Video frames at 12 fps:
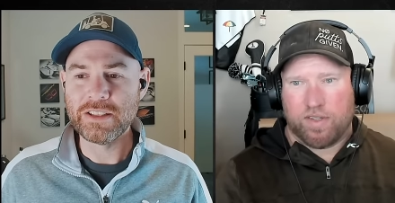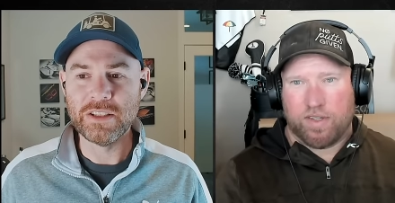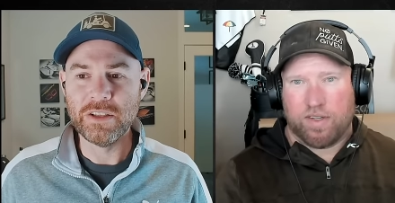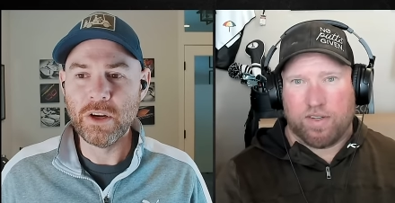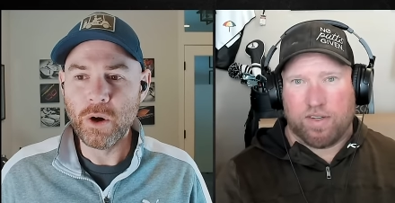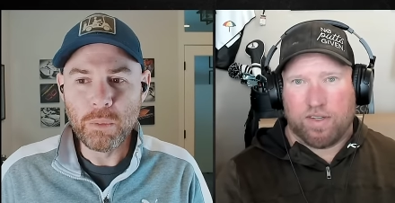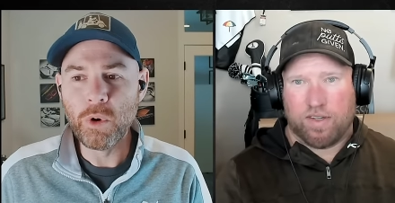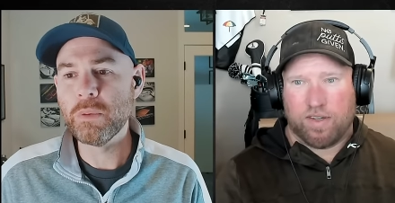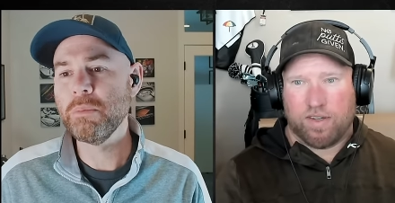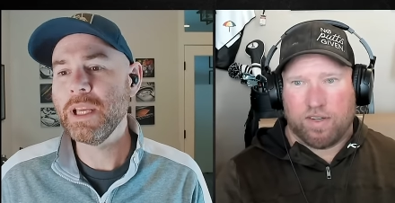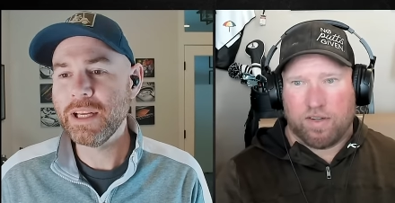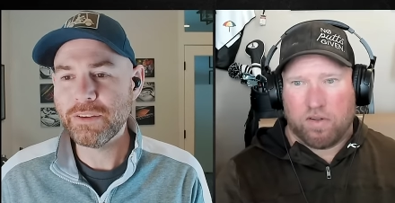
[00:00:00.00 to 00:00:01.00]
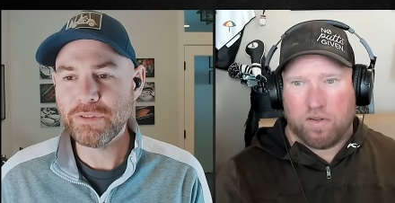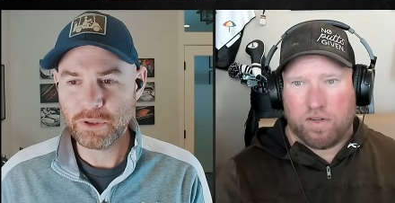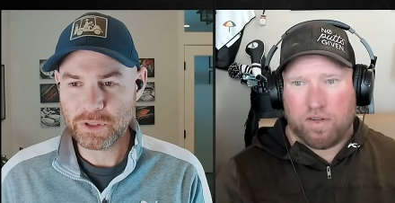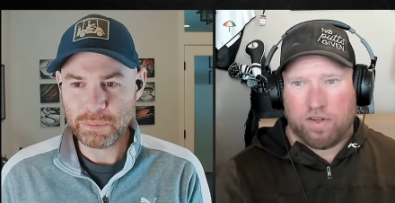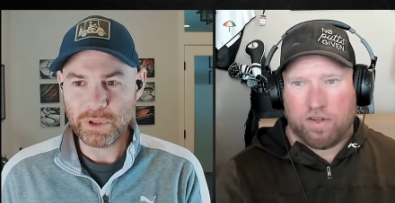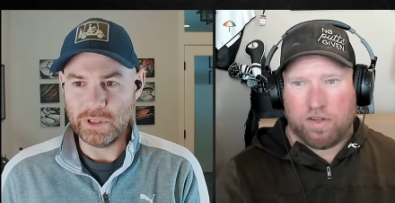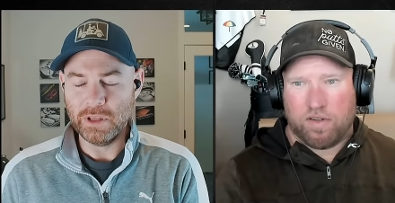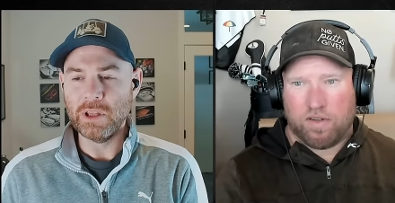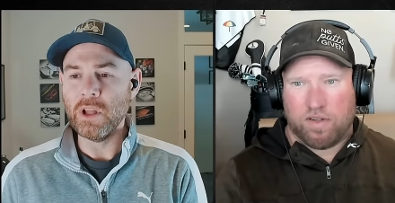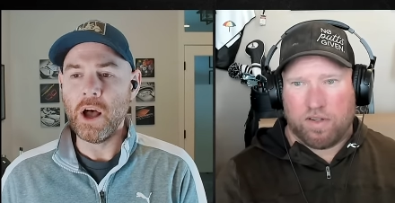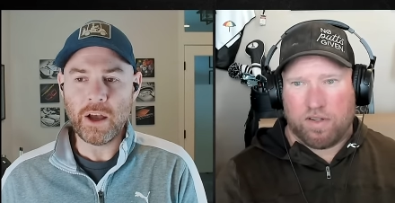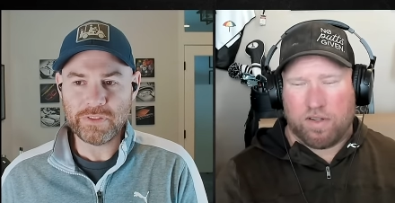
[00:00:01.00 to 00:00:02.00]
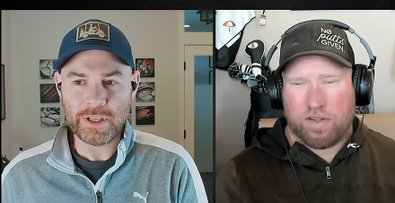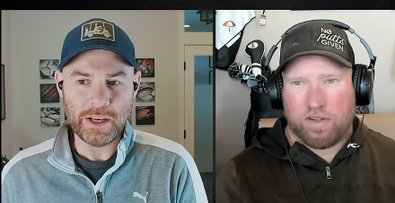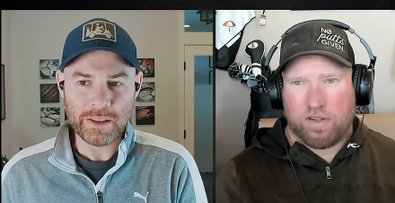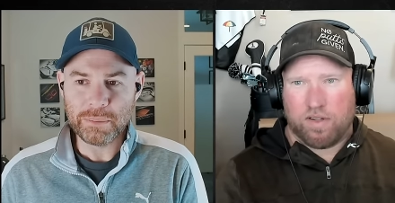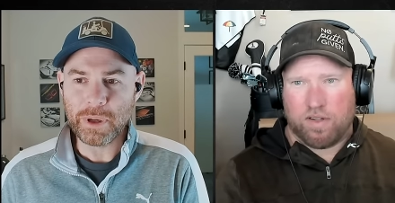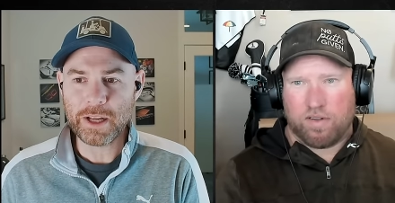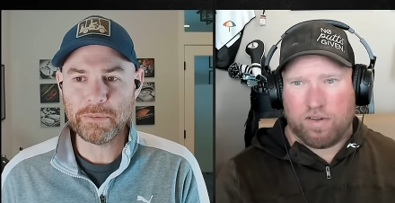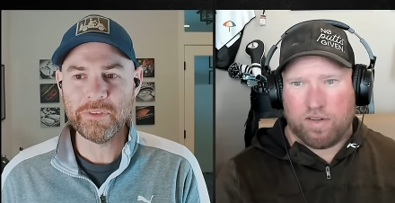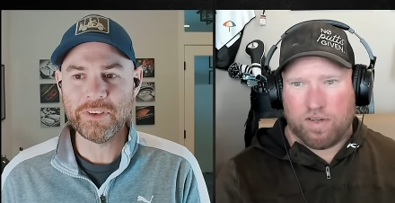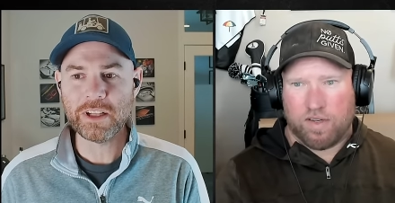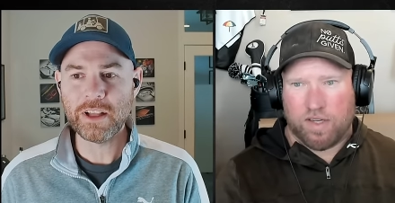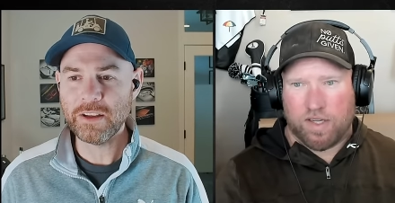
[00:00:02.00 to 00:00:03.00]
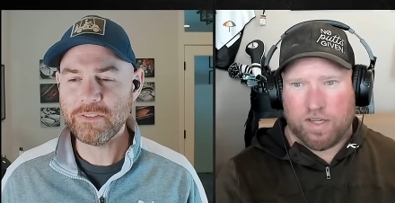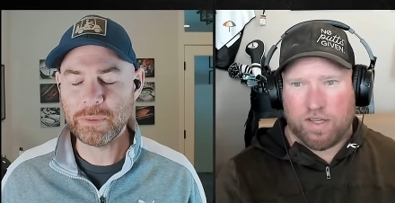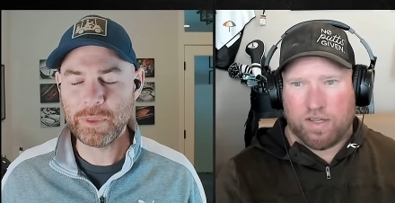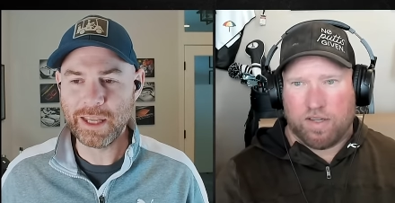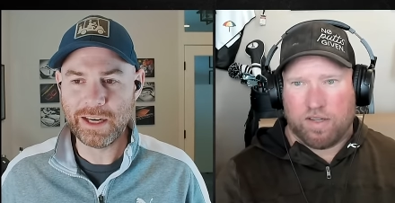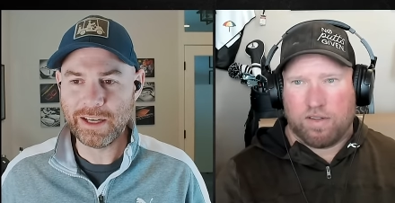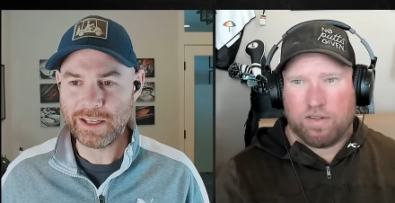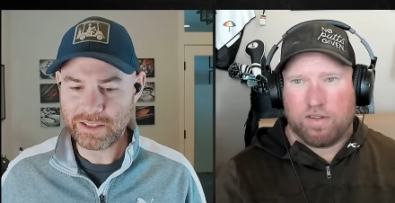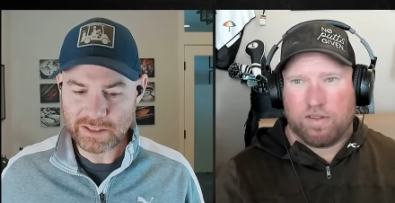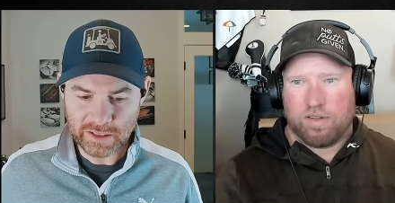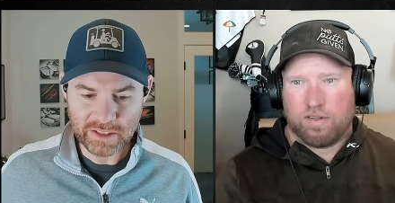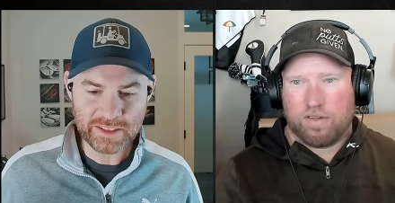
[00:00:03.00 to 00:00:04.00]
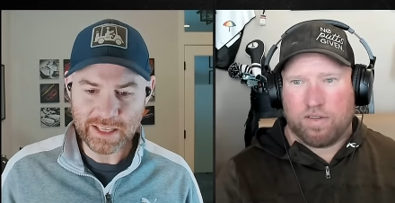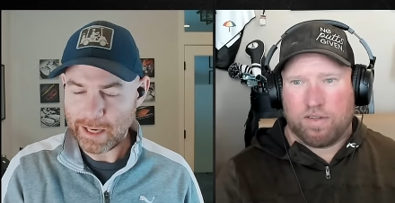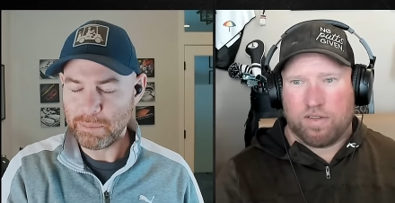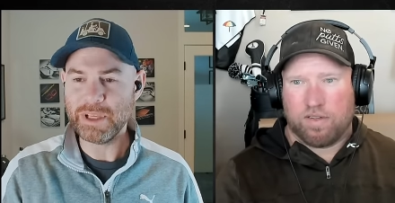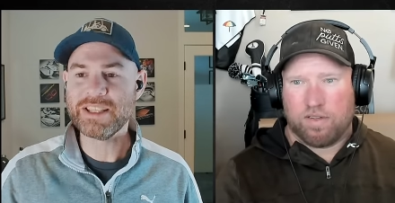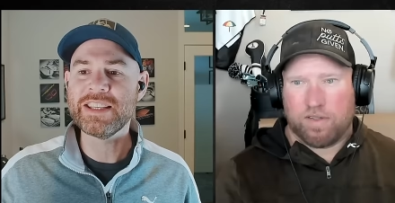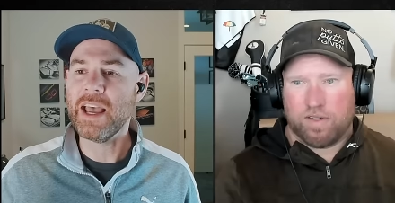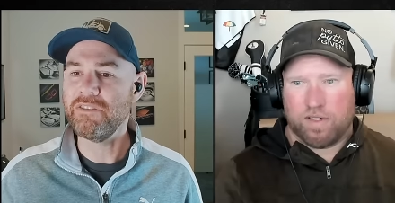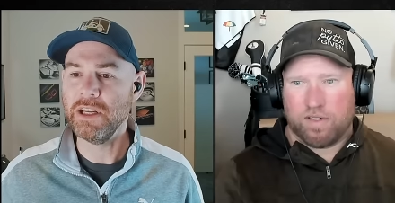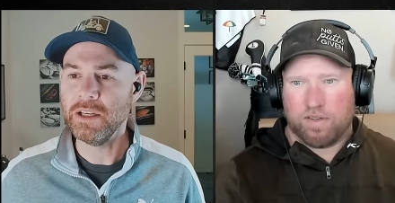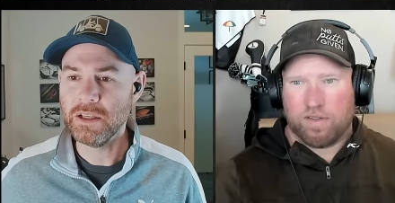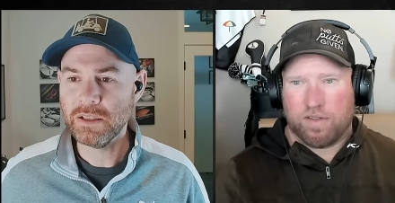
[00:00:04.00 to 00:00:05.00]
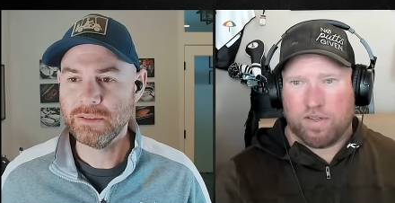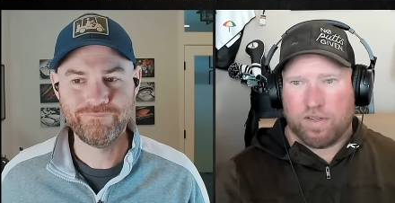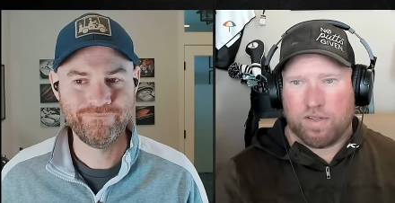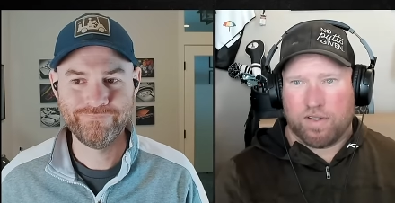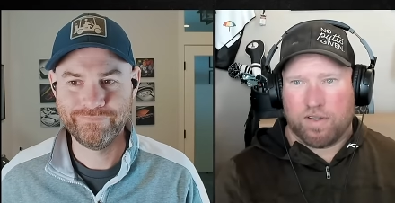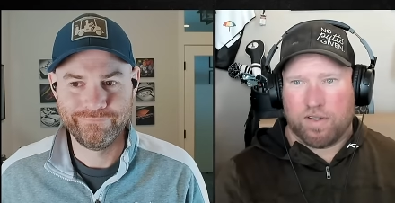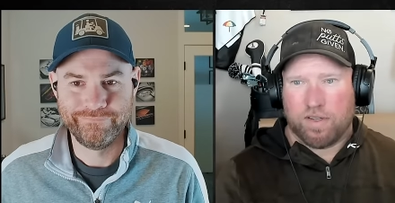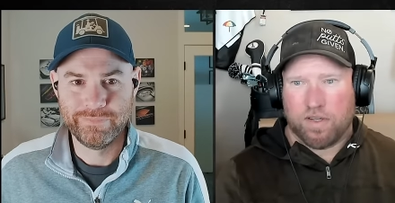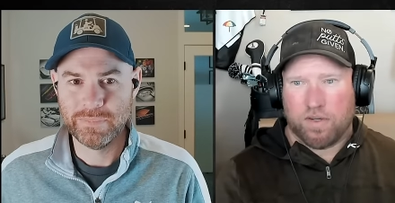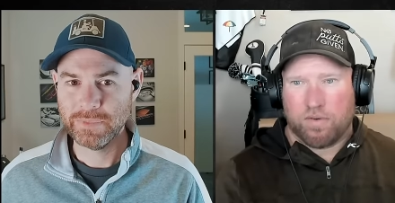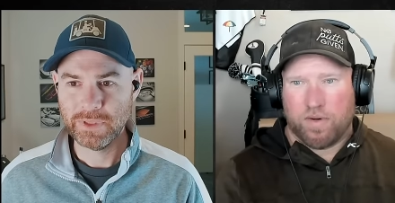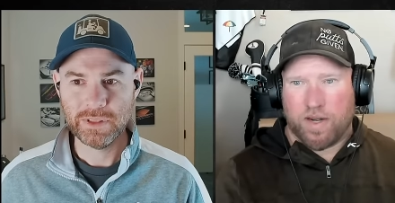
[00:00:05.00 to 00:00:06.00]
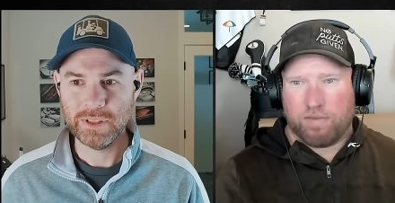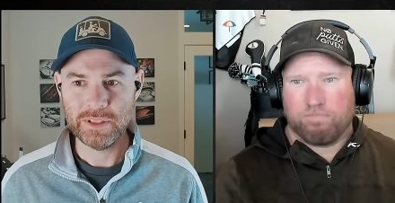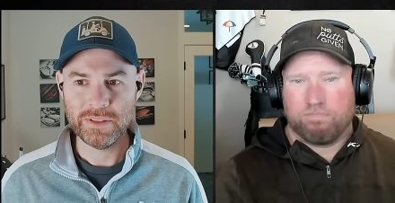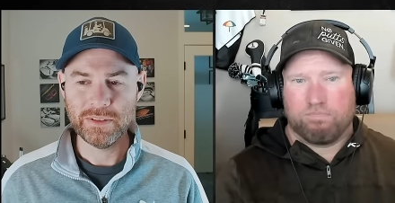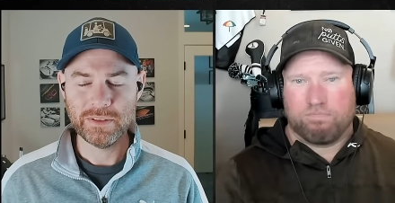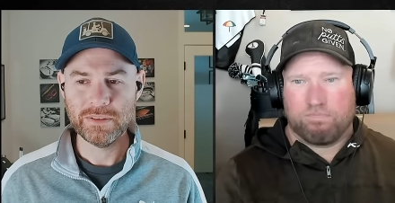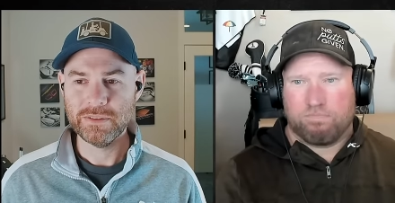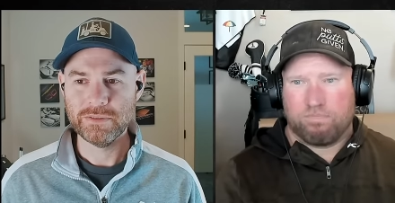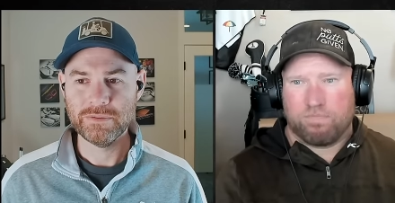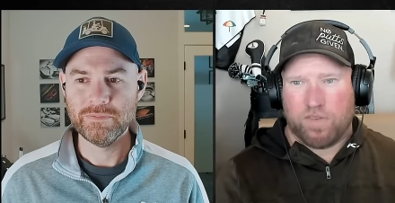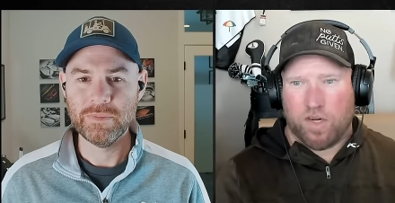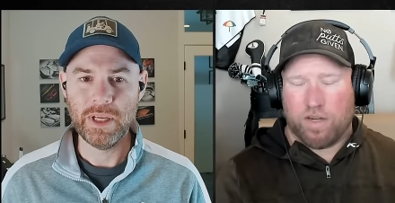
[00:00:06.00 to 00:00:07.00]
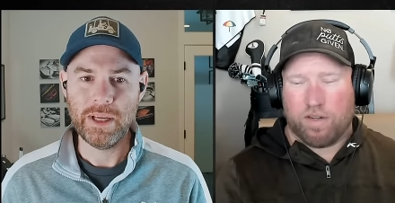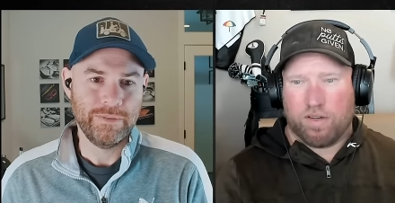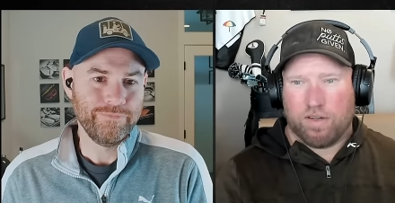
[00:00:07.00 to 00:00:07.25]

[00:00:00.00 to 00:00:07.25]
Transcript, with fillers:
Speaker 1: no more meaningful to put loft on the bottom of a club than it is to stamp a seven.
Speaker 2: Right. Mm. Right.